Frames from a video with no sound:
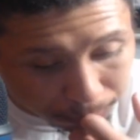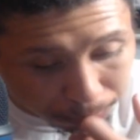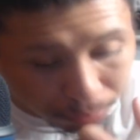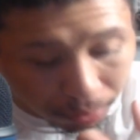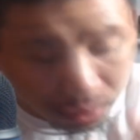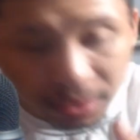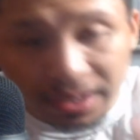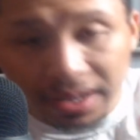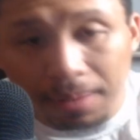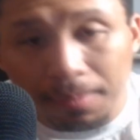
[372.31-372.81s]

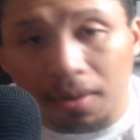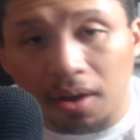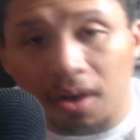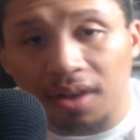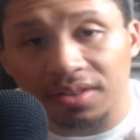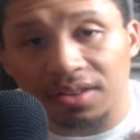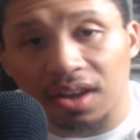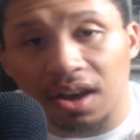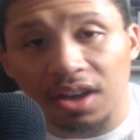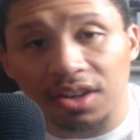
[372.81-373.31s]
pull him
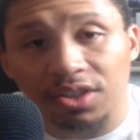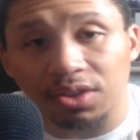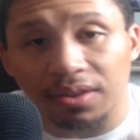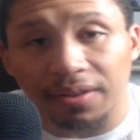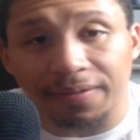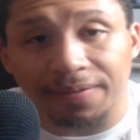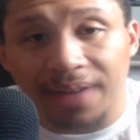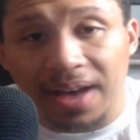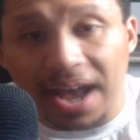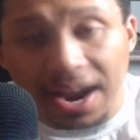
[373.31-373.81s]
onto
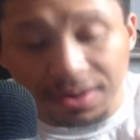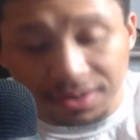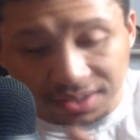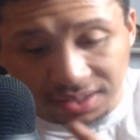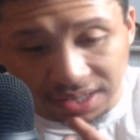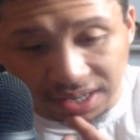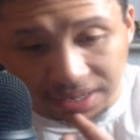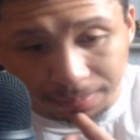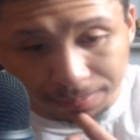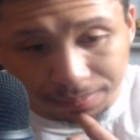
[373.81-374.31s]
the fire
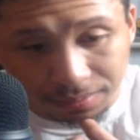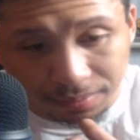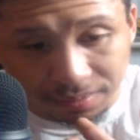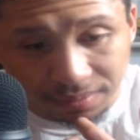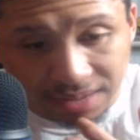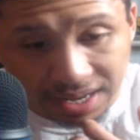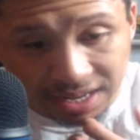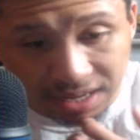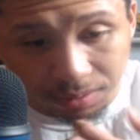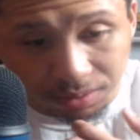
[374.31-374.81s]
escape
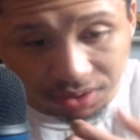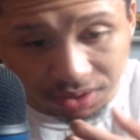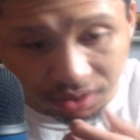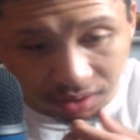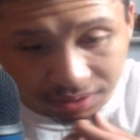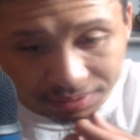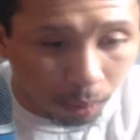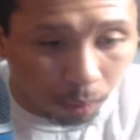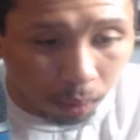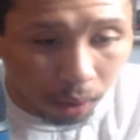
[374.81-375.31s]
that he was
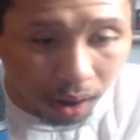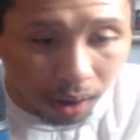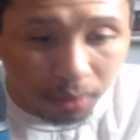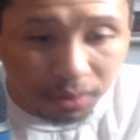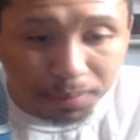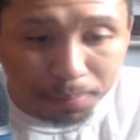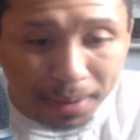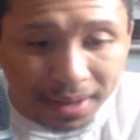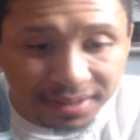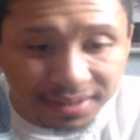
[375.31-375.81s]
on,
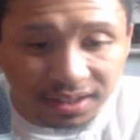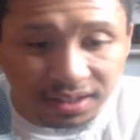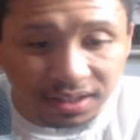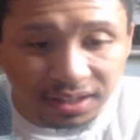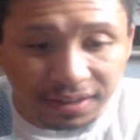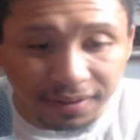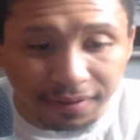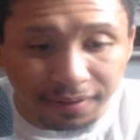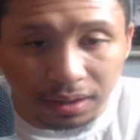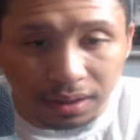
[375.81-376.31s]
Woz
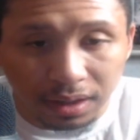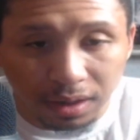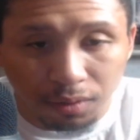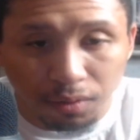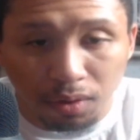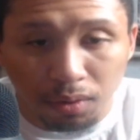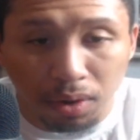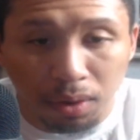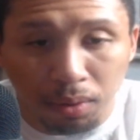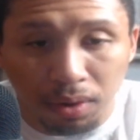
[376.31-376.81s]
basically
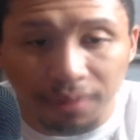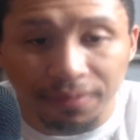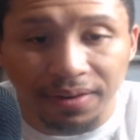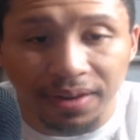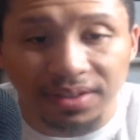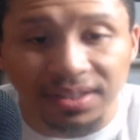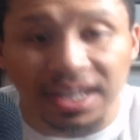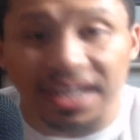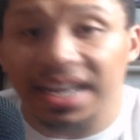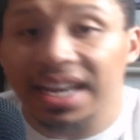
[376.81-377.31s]

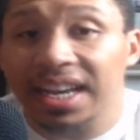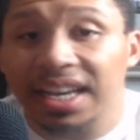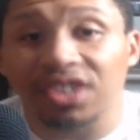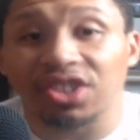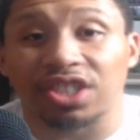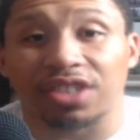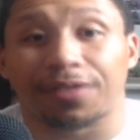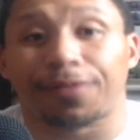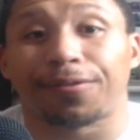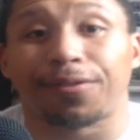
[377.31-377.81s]
reveals that he can
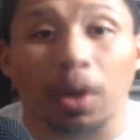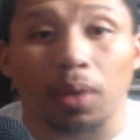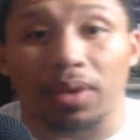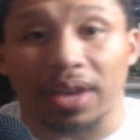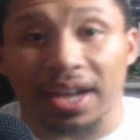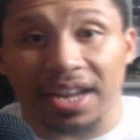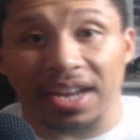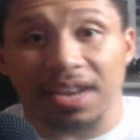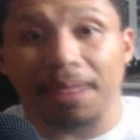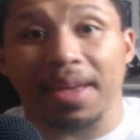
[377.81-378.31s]
just float
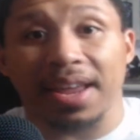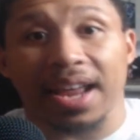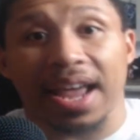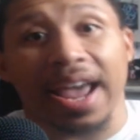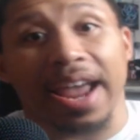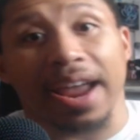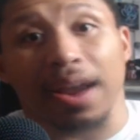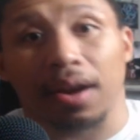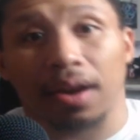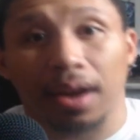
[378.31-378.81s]
in
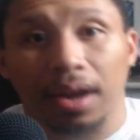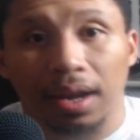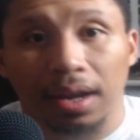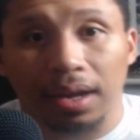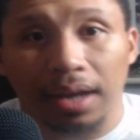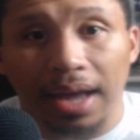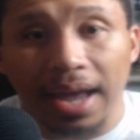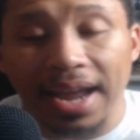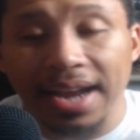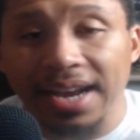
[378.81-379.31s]
midair
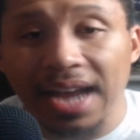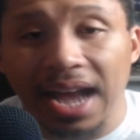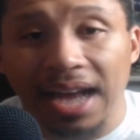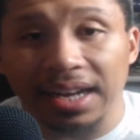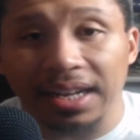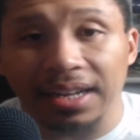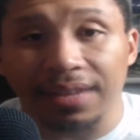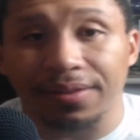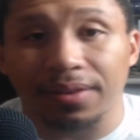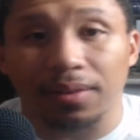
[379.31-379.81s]
and
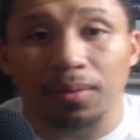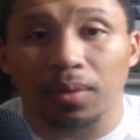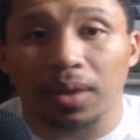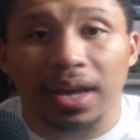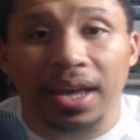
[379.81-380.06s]
not even